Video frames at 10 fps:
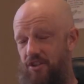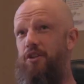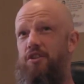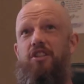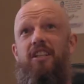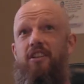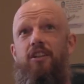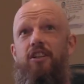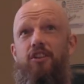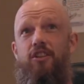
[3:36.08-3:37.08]
seriously,
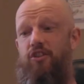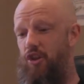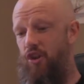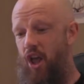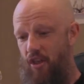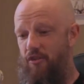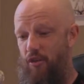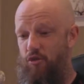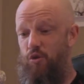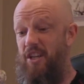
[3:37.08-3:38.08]
the
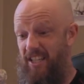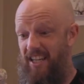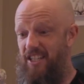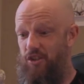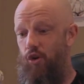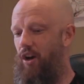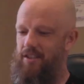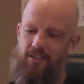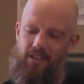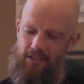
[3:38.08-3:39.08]
3 key
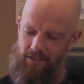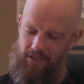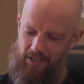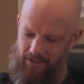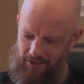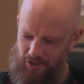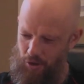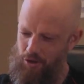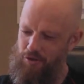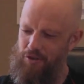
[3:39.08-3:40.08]
signs, the
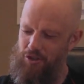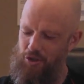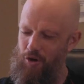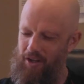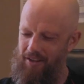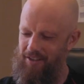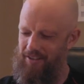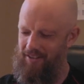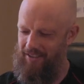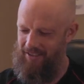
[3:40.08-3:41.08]
doctor in China
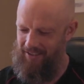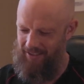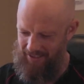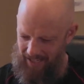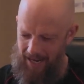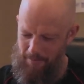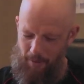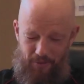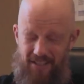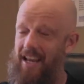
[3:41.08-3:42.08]
that came
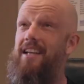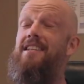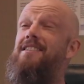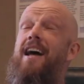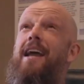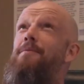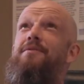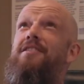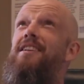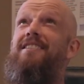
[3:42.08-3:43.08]
up with this, and his
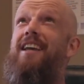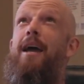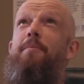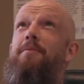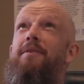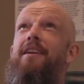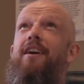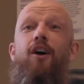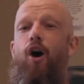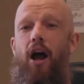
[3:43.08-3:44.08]
name's escaping me.
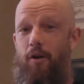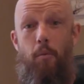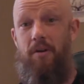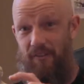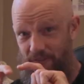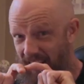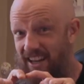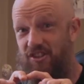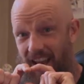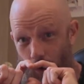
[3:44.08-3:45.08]
I'm going to
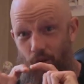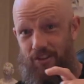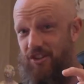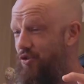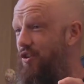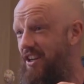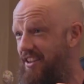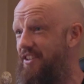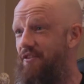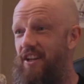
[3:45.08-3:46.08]
flash that on the screen in
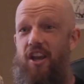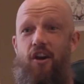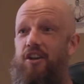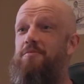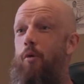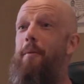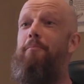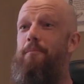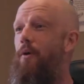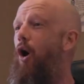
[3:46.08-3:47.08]
this video because
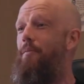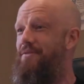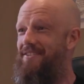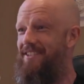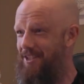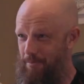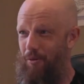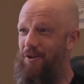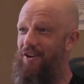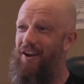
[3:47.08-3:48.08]
I'm
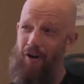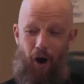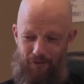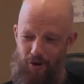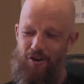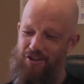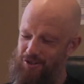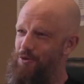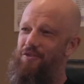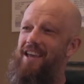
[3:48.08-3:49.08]
disappointed. I've heard it
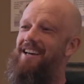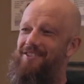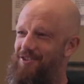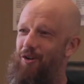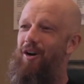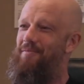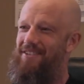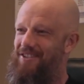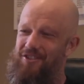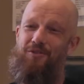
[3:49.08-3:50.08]
2,000 times
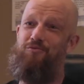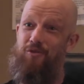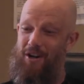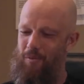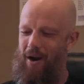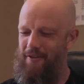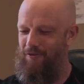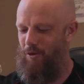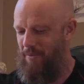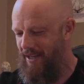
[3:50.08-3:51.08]
and it's just run away
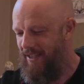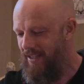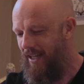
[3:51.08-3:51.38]
from me.